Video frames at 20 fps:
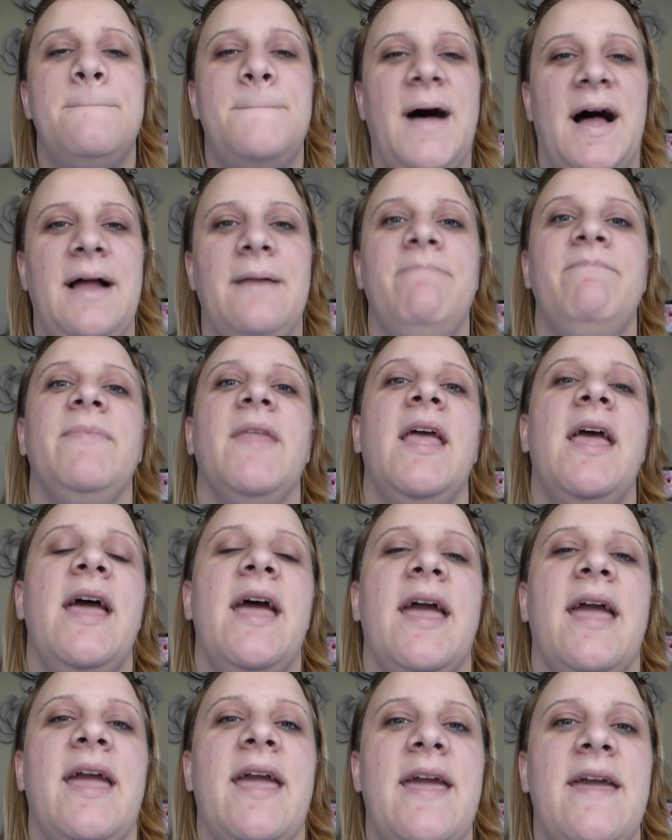But
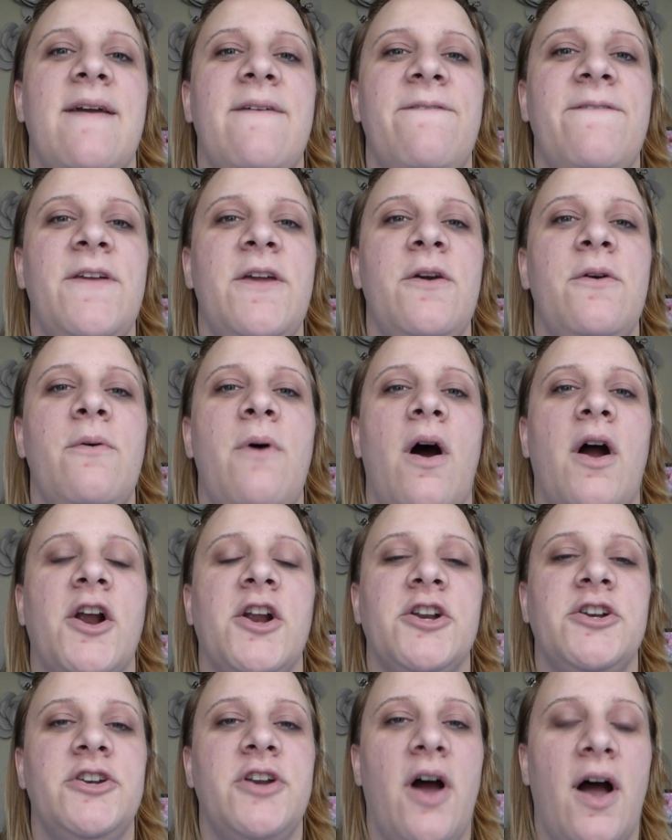if you
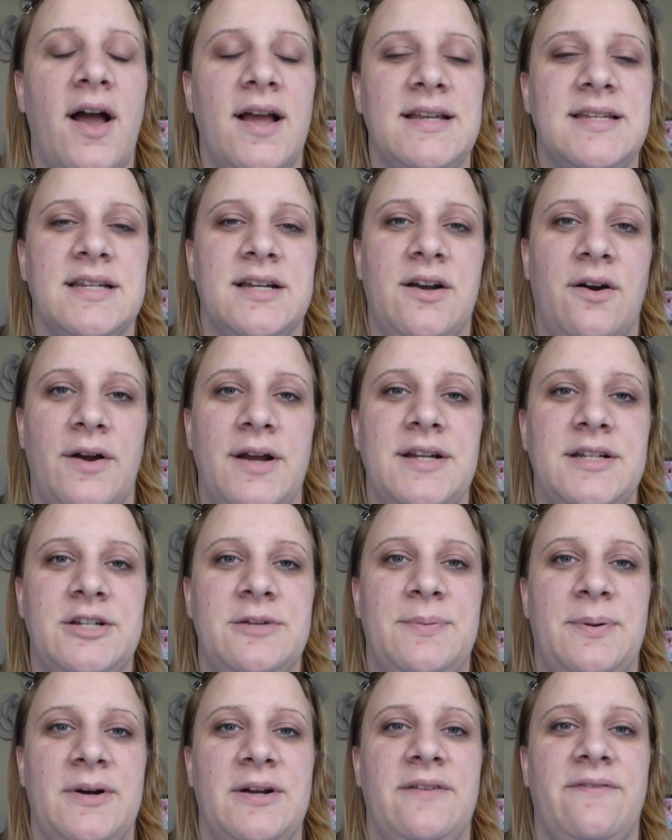are not going
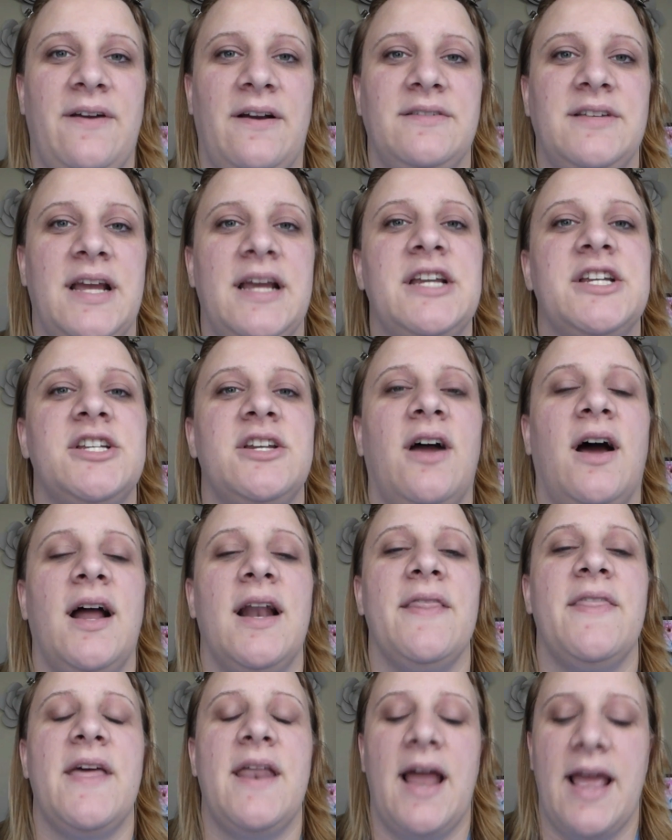to put foundation
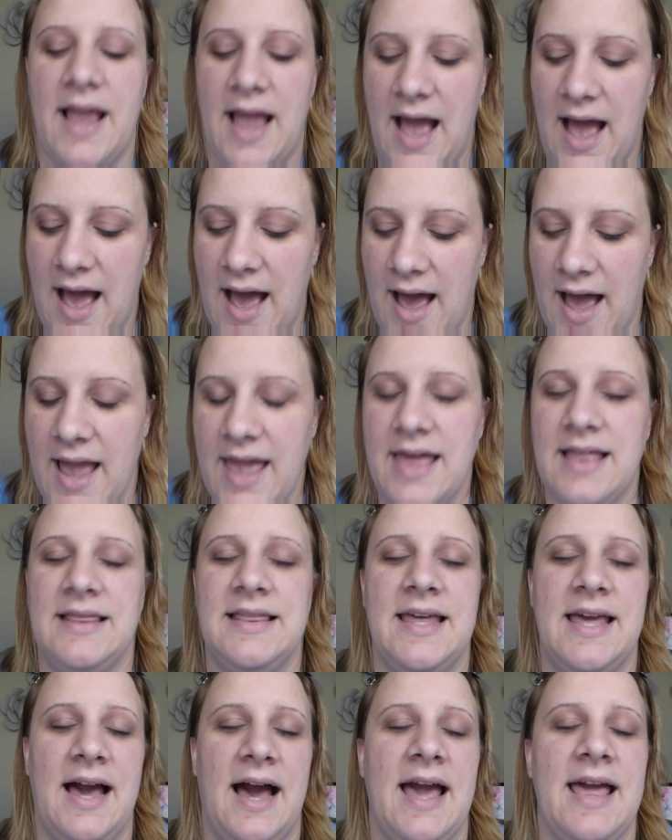on, then I
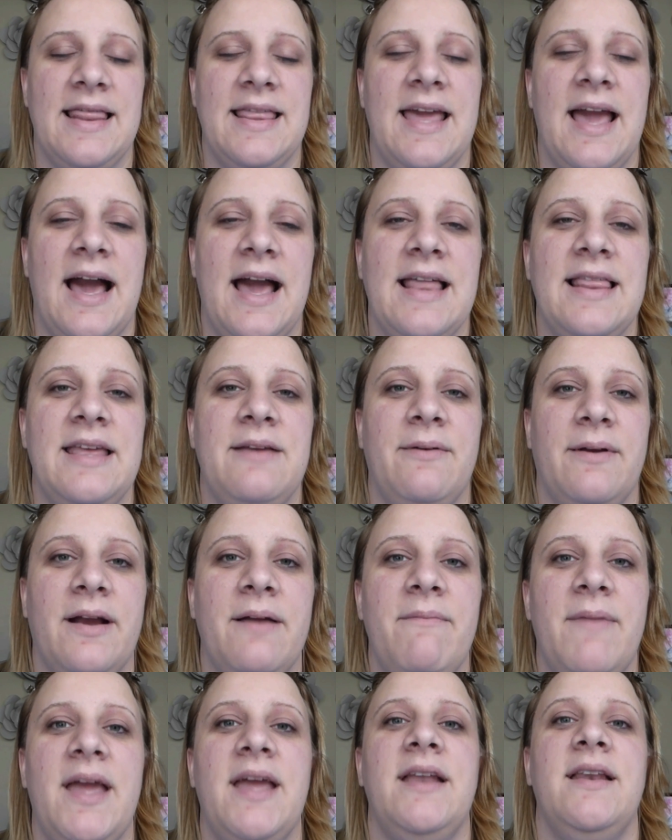highly
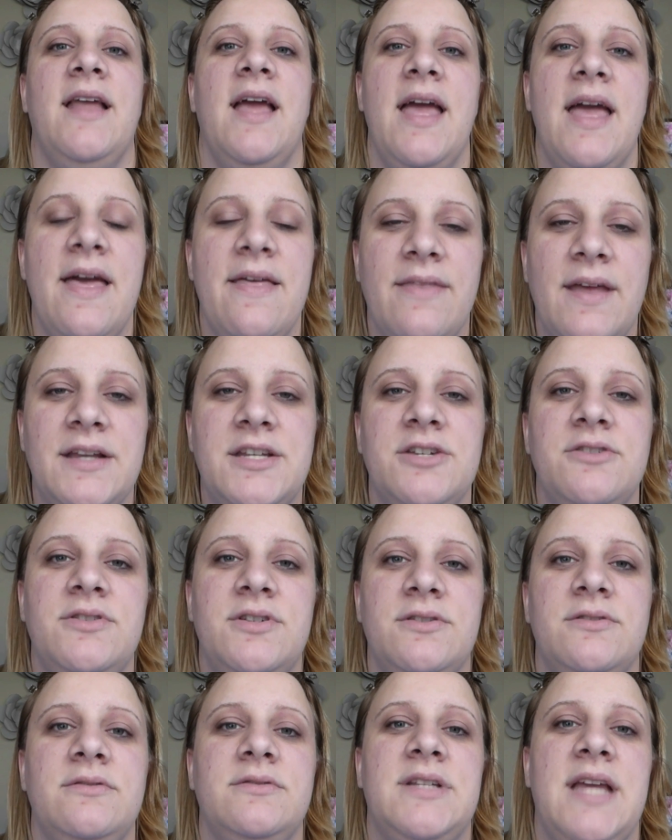recommend that you
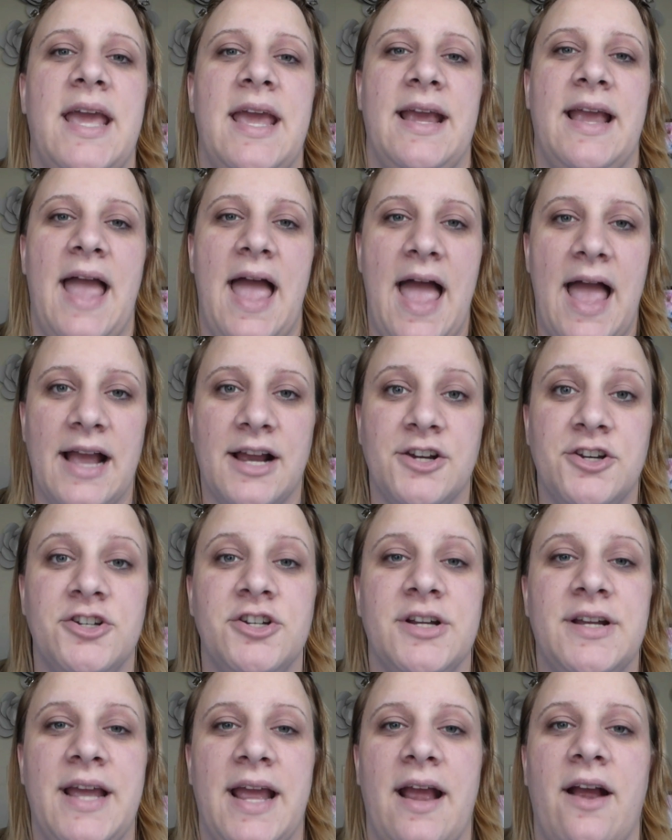do take
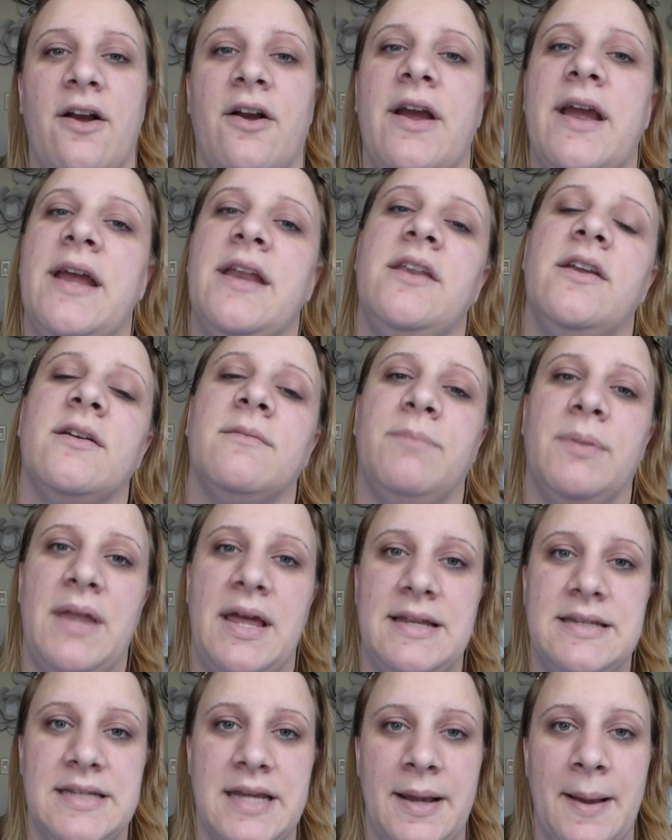extra care in your
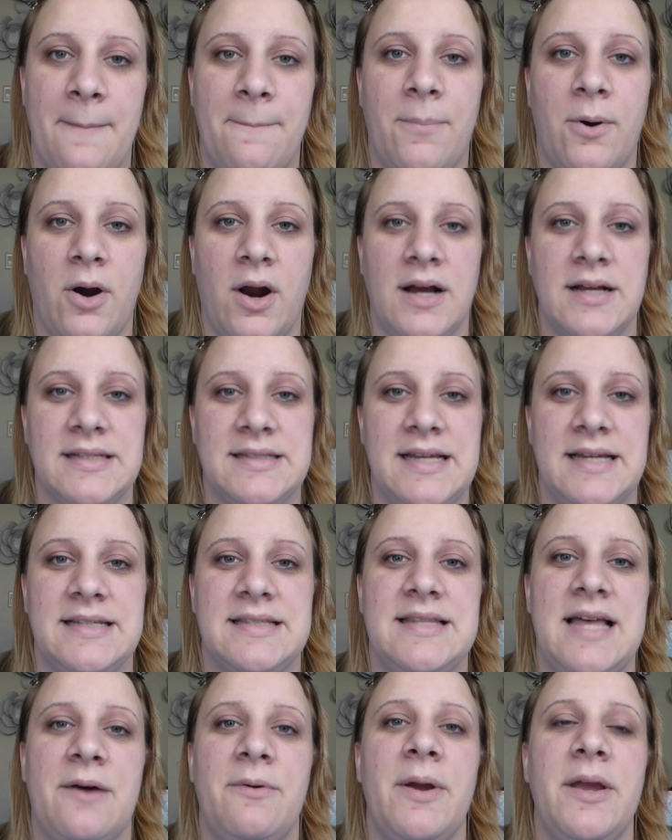blending
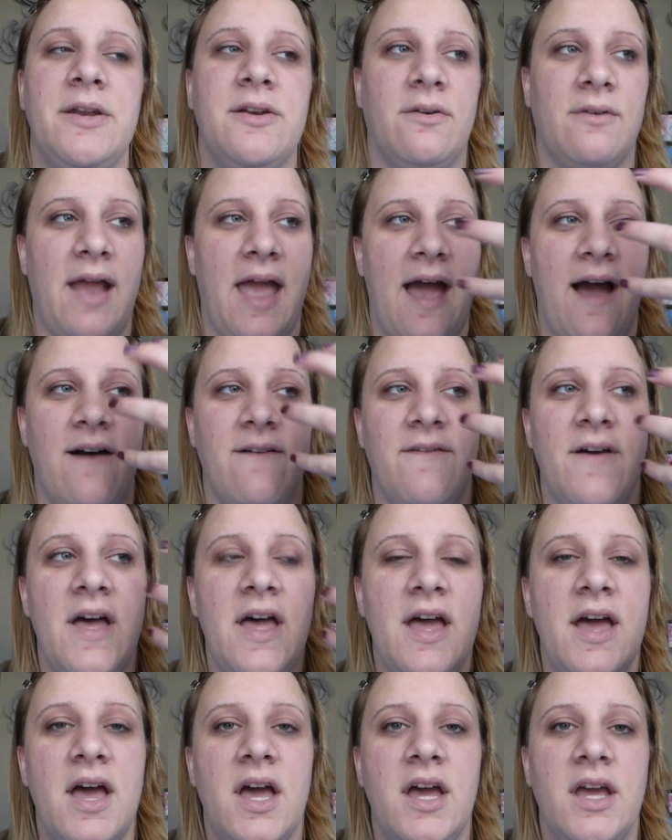process. That way you don't have,
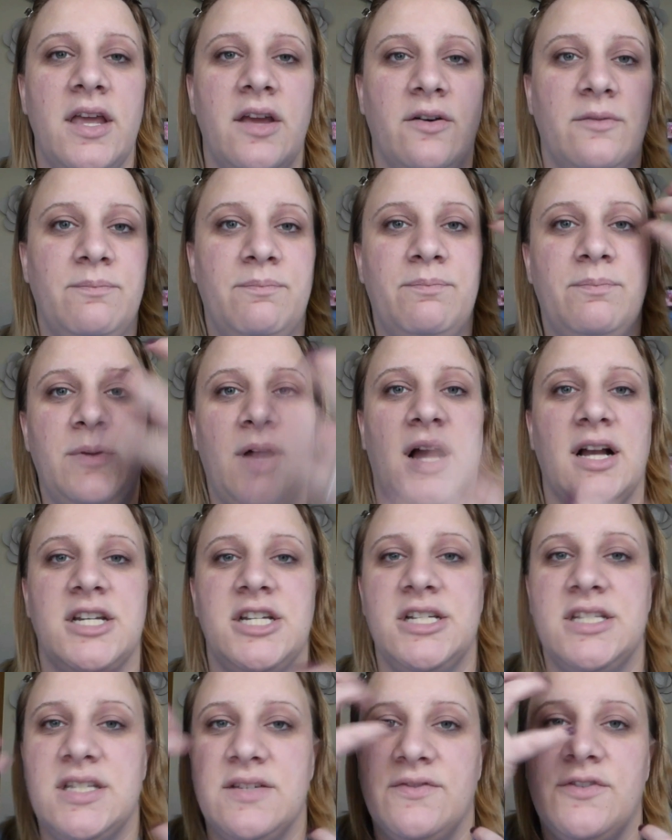you know,
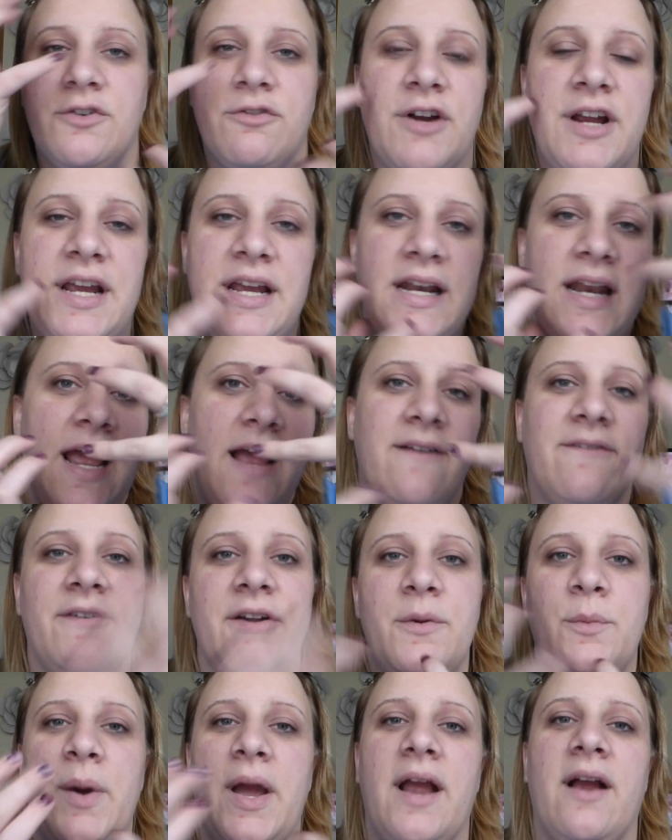blotches of green
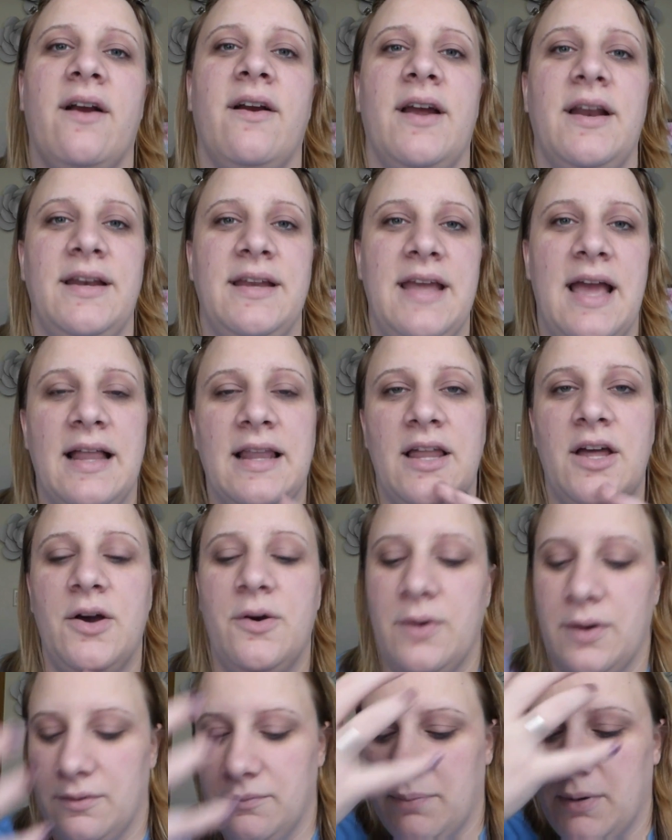everywhere and
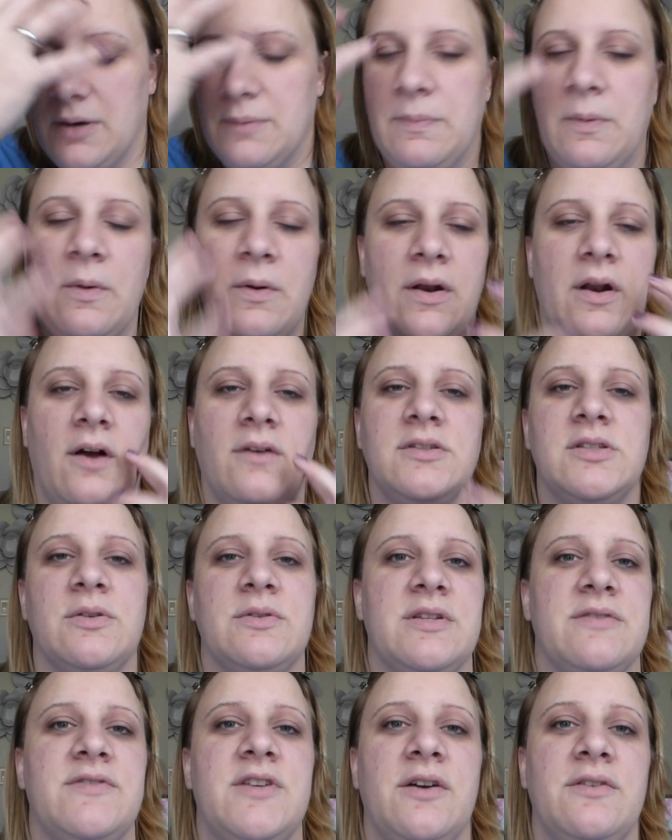yellow and purple and all
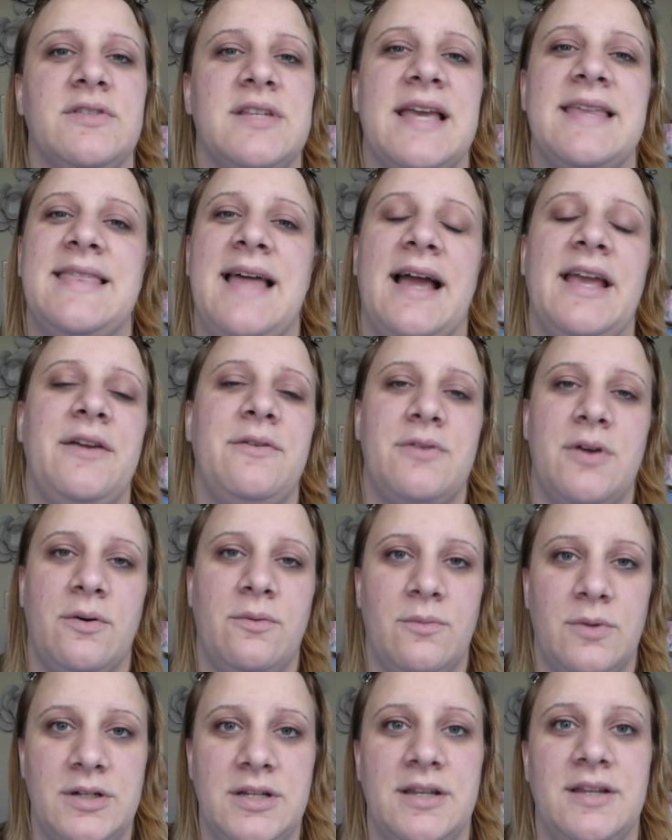sorts of tones like that. You
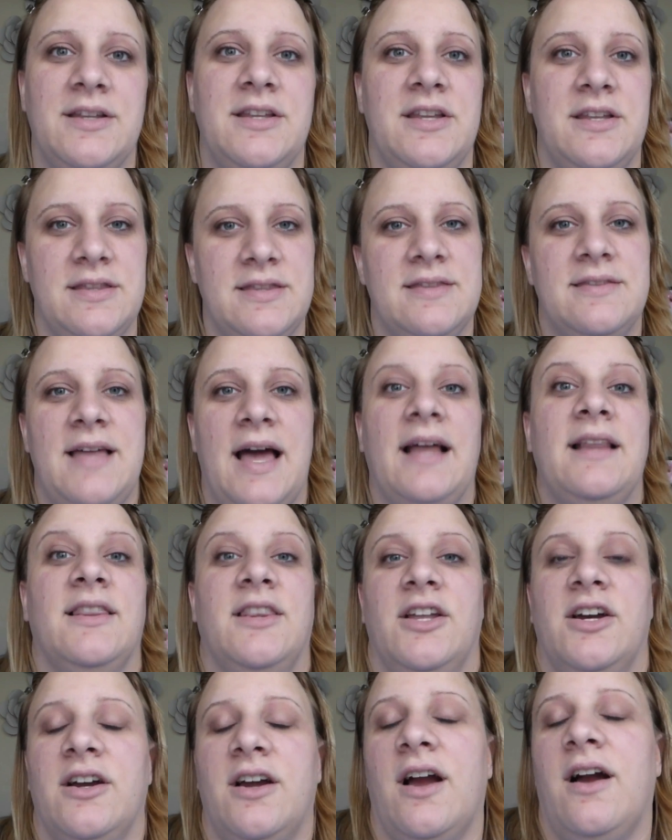don't want that
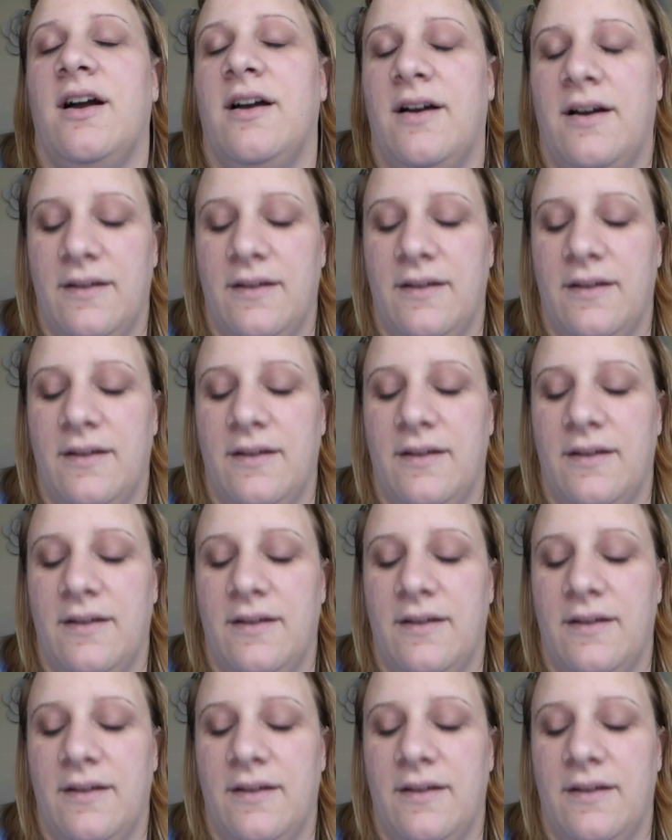look.